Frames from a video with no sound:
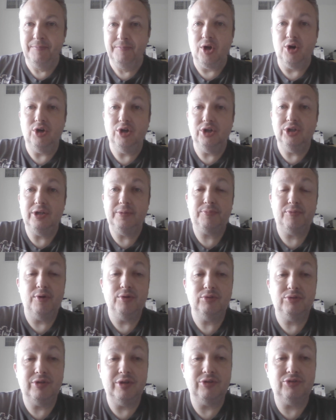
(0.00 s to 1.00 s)
Early
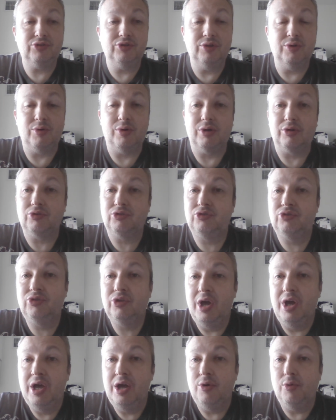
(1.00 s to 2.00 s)
protest lyrics.
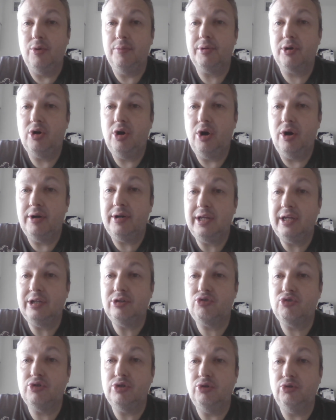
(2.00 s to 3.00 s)
When McCartney
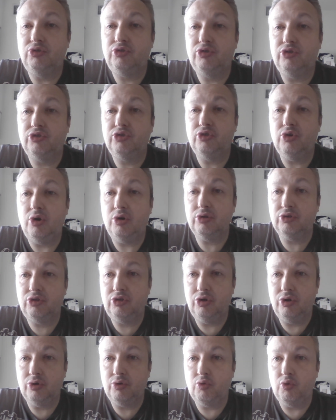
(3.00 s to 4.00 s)
introduced the song
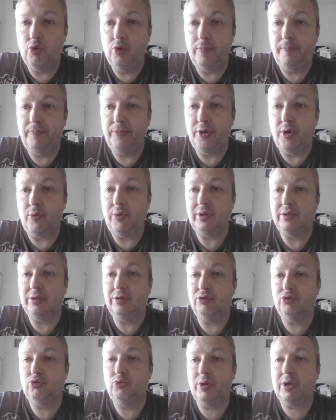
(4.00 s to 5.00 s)
to the group during
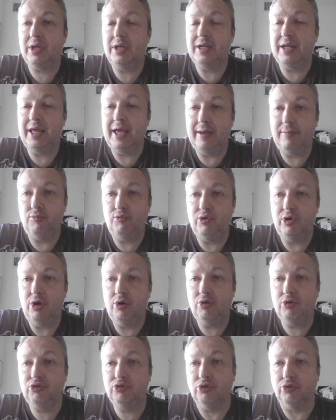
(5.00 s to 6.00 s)
the Twickenham
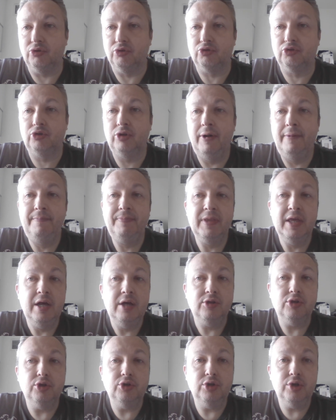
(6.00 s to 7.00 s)
rehearsals,
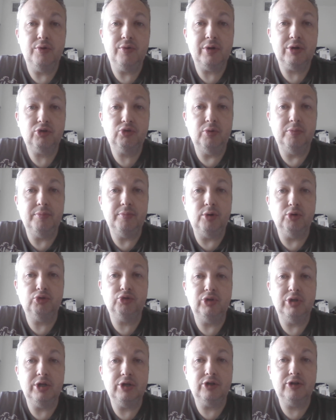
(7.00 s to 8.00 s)
the lyrics were
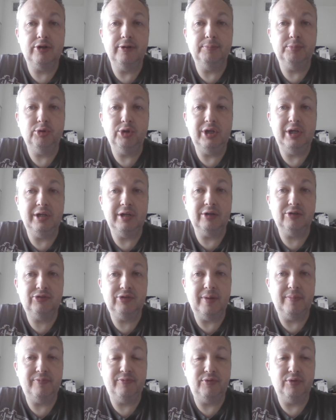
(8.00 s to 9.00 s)
mostly incomplete
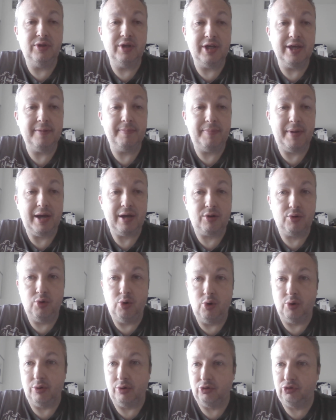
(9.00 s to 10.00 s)
except for the Get Back
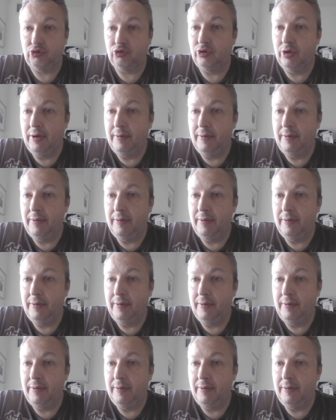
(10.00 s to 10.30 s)
chorus.